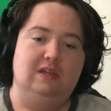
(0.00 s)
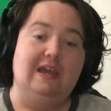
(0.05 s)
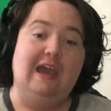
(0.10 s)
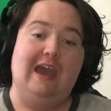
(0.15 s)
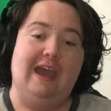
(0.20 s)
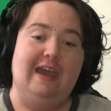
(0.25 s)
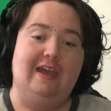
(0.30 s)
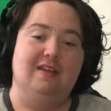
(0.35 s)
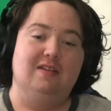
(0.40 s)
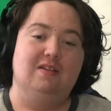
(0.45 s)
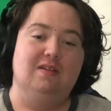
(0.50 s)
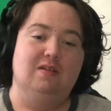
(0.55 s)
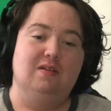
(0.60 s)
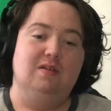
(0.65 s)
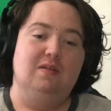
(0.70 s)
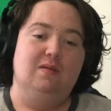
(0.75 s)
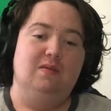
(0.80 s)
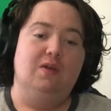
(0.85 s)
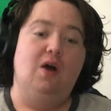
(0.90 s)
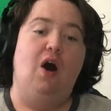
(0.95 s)
Yeah, like, at
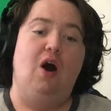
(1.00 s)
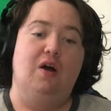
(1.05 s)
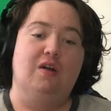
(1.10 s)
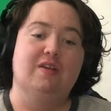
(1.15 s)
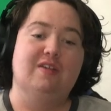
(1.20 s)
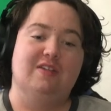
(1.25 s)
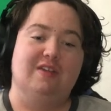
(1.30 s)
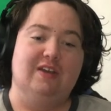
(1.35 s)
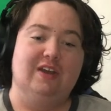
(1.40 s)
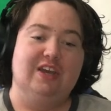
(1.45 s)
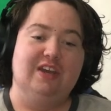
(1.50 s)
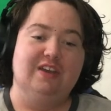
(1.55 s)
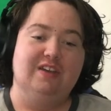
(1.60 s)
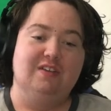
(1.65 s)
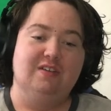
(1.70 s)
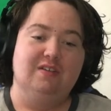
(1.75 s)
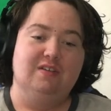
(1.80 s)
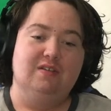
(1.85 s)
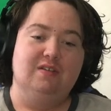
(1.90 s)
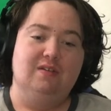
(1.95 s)
all. Honestly. Wow.
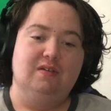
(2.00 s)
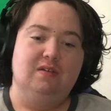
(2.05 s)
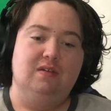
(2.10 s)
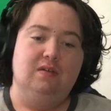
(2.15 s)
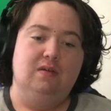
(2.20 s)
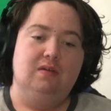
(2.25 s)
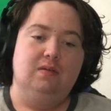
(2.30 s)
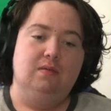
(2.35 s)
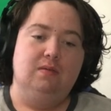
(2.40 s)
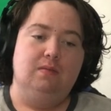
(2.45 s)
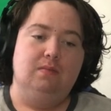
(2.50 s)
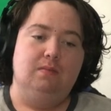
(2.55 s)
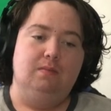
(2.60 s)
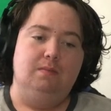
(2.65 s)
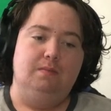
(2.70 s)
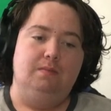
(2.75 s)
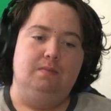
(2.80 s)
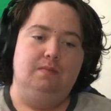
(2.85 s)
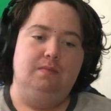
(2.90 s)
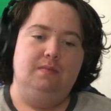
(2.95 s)
It's weird to hear those
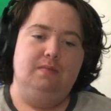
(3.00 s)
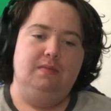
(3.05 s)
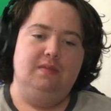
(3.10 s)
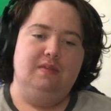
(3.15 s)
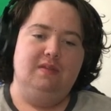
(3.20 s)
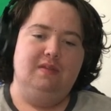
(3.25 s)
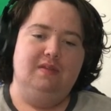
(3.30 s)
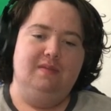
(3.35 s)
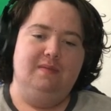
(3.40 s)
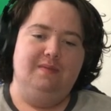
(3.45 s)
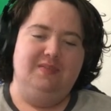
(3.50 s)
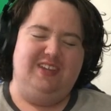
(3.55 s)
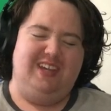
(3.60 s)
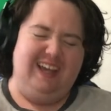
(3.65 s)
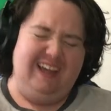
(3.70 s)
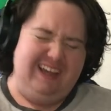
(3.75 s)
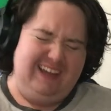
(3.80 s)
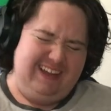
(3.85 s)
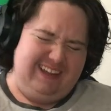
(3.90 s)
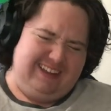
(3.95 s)
words coming out of my mouth.
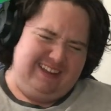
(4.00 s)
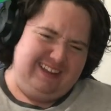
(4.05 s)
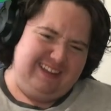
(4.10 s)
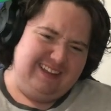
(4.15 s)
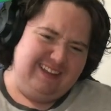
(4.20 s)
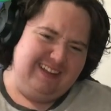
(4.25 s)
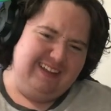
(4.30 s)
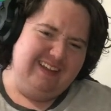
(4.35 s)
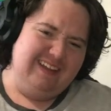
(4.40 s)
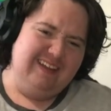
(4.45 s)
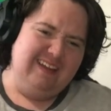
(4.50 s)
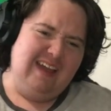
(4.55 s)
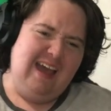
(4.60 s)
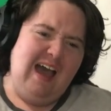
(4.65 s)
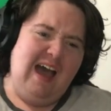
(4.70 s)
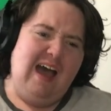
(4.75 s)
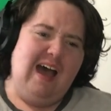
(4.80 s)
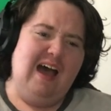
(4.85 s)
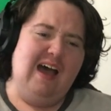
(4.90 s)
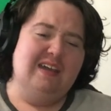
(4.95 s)
Says
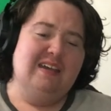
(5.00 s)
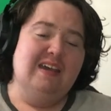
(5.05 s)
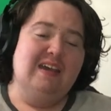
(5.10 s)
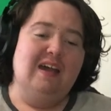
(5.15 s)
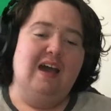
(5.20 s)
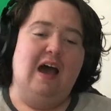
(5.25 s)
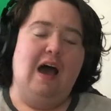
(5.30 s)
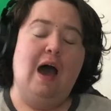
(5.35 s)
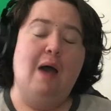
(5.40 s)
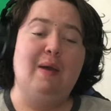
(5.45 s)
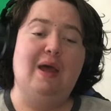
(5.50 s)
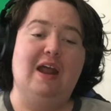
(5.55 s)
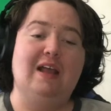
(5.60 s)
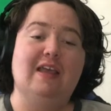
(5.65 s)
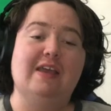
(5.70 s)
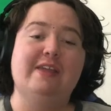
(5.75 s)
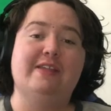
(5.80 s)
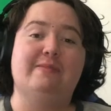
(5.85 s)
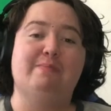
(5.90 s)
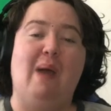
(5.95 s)
we'll nail it. I mean, at
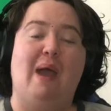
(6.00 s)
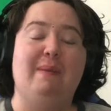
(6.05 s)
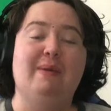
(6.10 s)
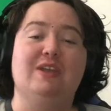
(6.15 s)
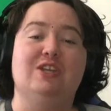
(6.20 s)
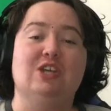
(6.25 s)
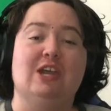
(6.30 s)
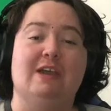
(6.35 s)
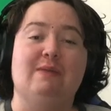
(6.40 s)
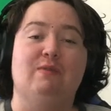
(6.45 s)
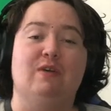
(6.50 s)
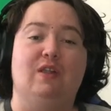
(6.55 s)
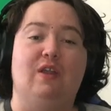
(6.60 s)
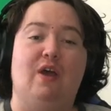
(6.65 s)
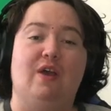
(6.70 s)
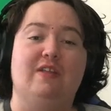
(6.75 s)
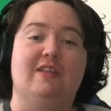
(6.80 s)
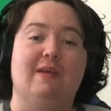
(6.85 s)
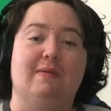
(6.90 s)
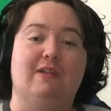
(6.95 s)
least maybe Gene will
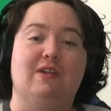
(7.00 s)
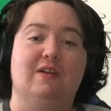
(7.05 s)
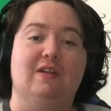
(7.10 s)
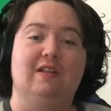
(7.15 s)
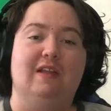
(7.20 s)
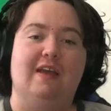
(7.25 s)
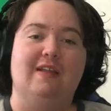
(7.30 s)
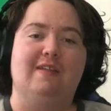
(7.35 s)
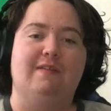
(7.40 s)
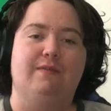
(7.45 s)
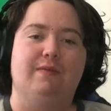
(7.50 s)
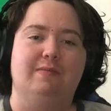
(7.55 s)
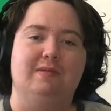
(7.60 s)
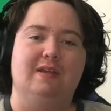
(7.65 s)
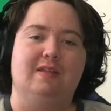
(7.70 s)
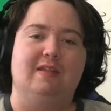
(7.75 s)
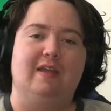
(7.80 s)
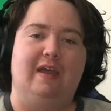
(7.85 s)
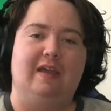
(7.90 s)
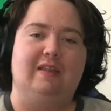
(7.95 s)
learn some sort of lesson from
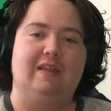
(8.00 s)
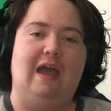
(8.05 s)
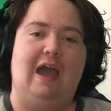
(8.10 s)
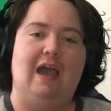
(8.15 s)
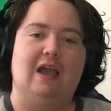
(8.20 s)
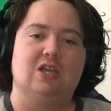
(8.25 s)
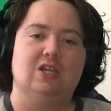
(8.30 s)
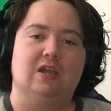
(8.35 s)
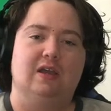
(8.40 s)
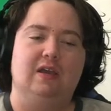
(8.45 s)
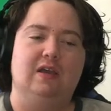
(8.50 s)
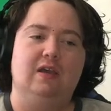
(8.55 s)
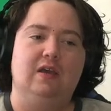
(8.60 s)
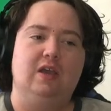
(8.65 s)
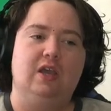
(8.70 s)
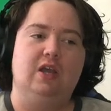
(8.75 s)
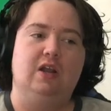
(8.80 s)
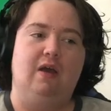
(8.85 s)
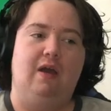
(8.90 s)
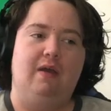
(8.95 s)
this, like to actually,
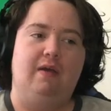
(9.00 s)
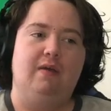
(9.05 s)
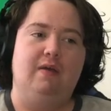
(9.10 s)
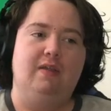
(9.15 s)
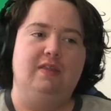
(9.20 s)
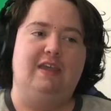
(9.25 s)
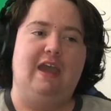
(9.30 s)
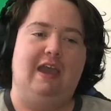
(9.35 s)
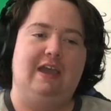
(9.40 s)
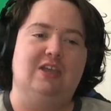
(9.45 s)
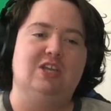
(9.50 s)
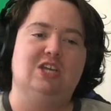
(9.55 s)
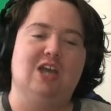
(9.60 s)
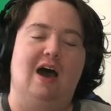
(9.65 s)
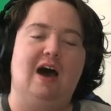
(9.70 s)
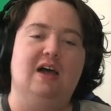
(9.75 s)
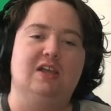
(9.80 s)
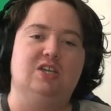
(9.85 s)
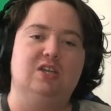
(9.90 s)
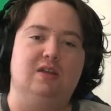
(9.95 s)
you know, take
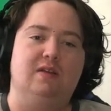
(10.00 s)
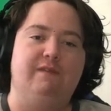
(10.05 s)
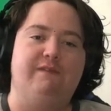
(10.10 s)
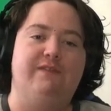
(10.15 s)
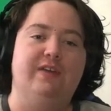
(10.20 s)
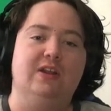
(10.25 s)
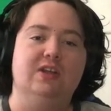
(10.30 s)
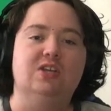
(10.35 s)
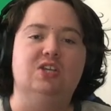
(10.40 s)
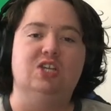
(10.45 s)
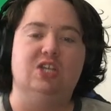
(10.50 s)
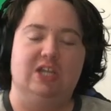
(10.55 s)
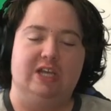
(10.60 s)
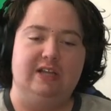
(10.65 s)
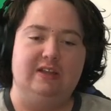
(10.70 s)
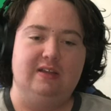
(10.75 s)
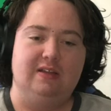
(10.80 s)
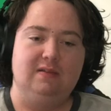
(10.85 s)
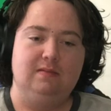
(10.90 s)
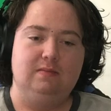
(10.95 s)
charge and finish
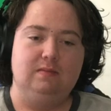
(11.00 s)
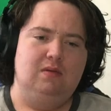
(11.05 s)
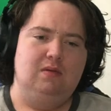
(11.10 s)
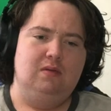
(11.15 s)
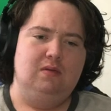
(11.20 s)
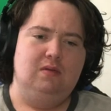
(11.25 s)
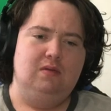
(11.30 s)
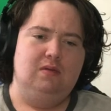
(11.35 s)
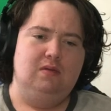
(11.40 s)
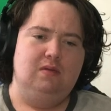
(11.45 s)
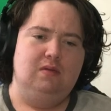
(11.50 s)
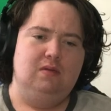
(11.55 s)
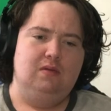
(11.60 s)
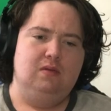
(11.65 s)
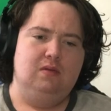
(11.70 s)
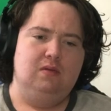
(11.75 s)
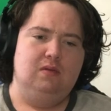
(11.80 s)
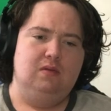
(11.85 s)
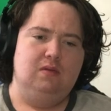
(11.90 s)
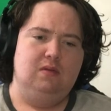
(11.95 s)
shit. What? The
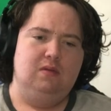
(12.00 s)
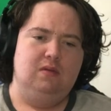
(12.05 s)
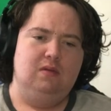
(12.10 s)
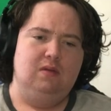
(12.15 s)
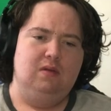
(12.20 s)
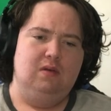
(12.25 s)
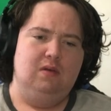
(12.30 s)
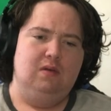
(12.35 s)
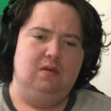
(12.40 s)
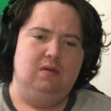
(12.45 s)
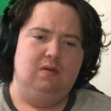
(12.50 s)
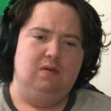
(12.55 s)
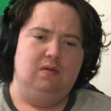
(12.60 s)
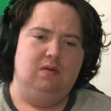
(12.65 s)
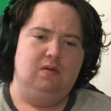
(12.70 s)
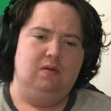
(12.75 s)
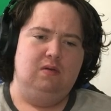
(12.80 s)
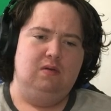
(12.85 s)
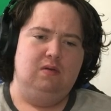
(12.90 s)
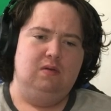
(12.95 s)
deeps. It's what I
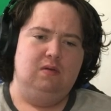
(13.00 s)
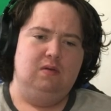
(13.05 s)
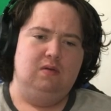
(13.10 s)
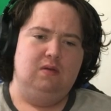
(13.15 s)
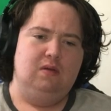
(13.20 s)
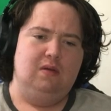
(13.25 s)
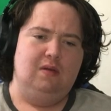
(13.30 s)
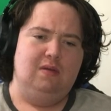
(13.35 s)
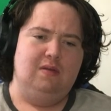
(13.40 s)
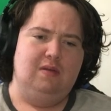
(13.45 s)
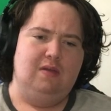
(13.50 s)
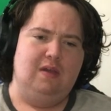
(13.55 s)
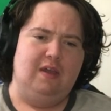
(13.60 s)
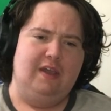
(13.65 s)
call the deep part of the lake.